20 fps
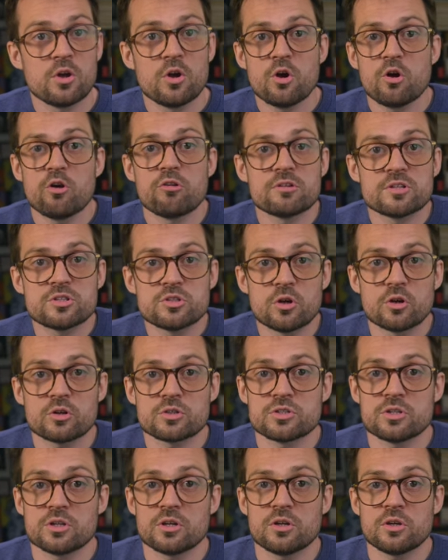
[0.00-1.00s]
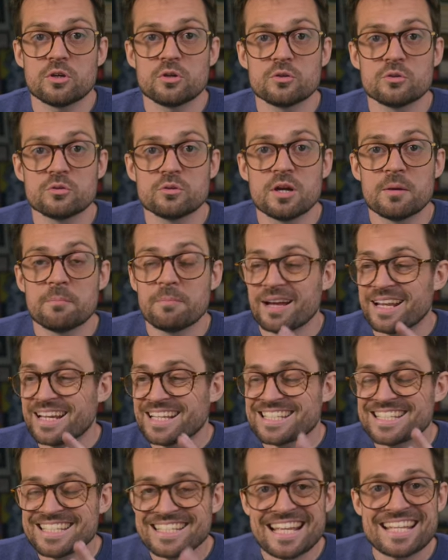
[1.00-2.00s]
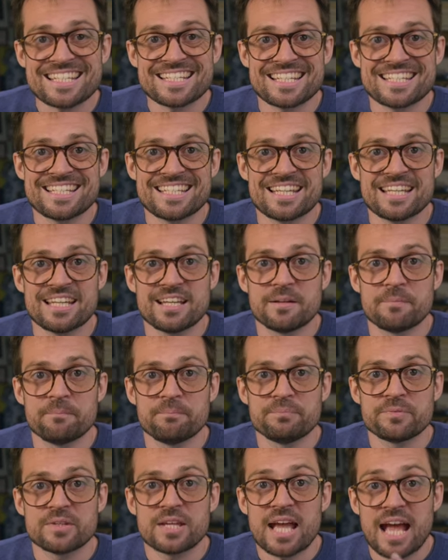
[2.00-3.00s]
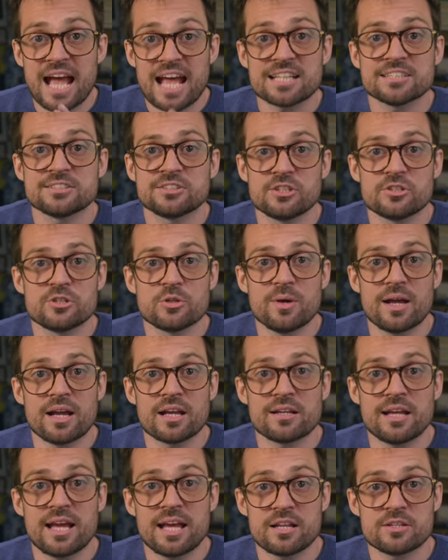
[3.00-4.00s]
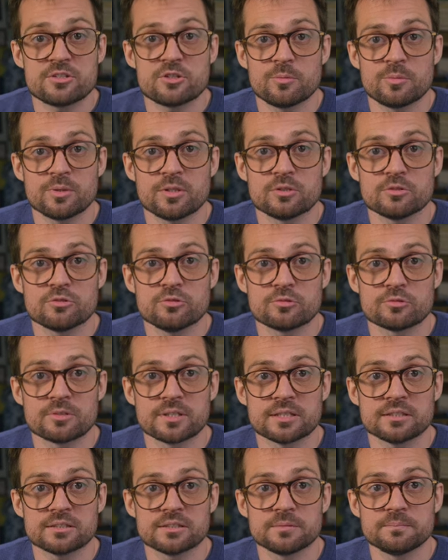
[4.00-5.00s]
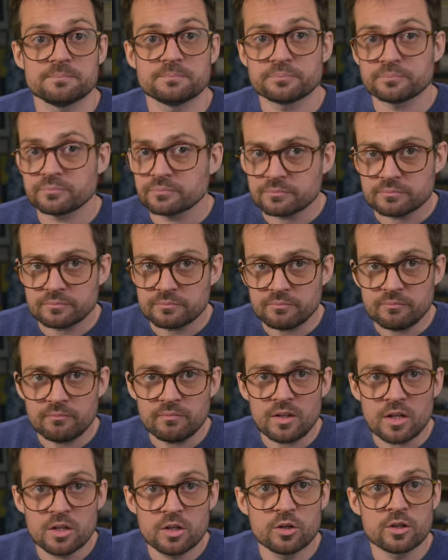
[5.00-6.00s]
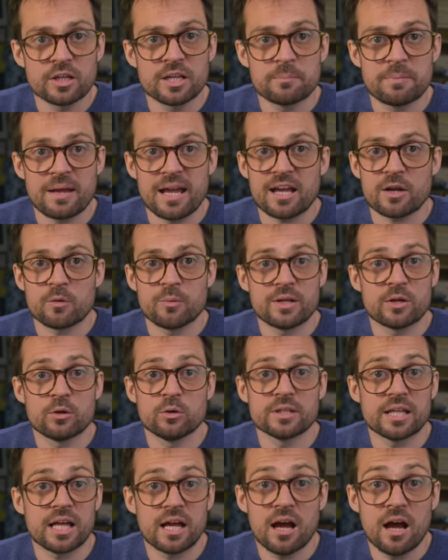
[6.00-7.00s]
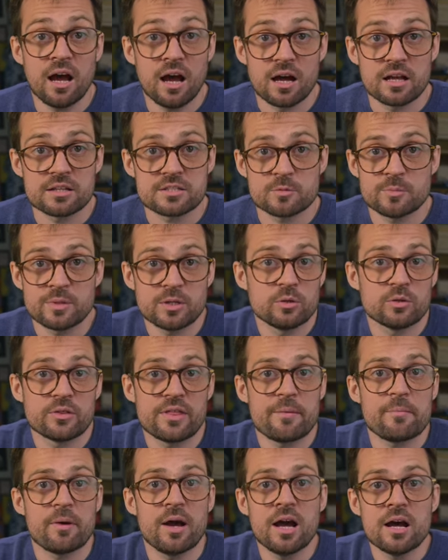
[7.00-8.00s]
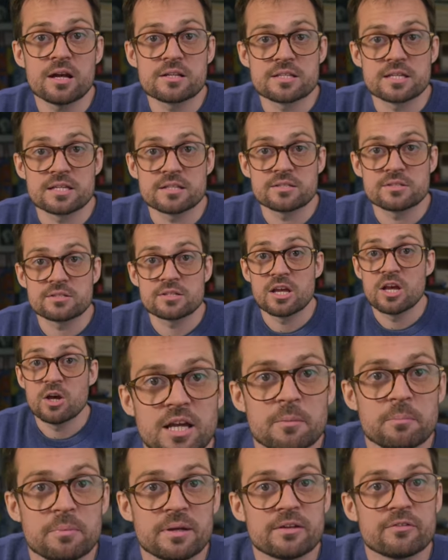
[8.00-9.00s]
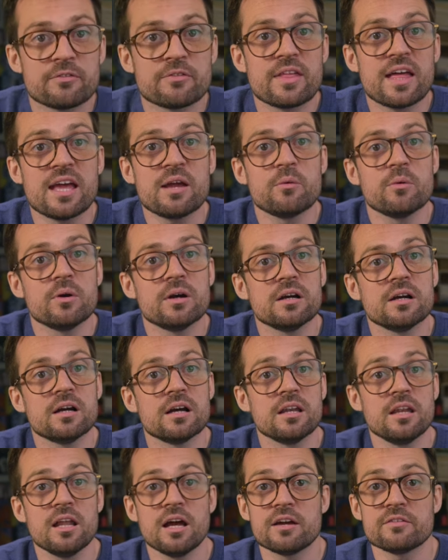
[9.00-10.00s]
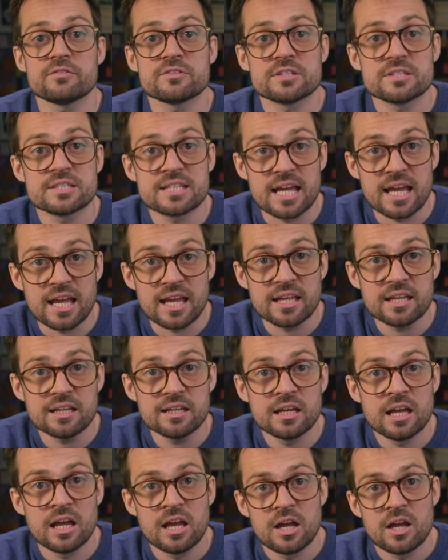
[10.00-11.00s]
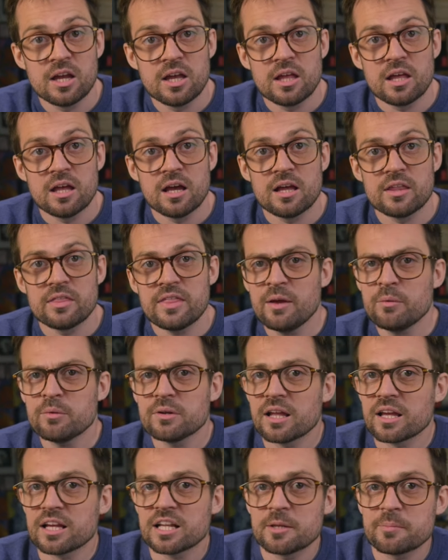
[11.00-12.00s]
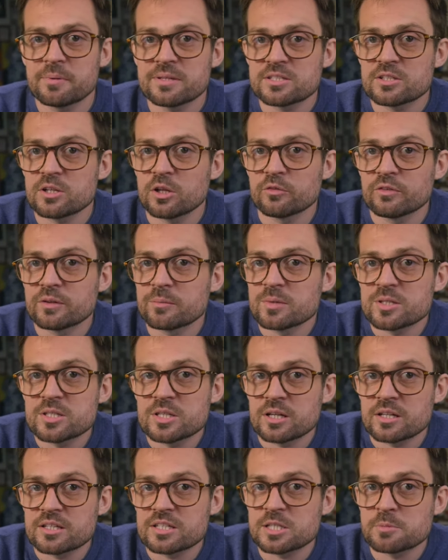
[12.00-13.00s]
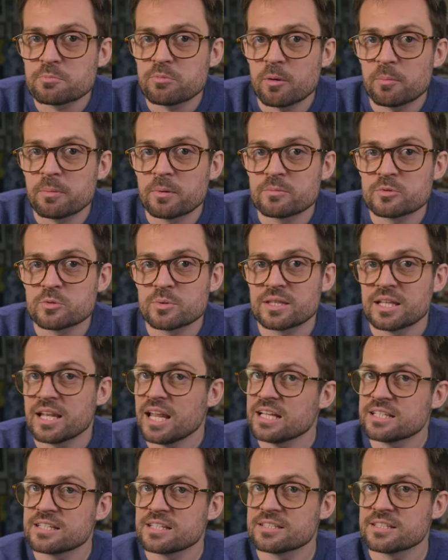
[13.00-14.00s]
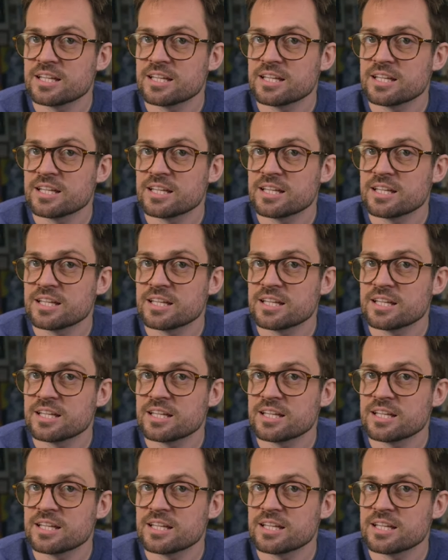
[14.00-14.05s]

or a doctor who by necessity has to do anatomical drawings. Looking back, we call that art and we call them artists. But if they were alive today, they would likely be solving modernity's problems with the latest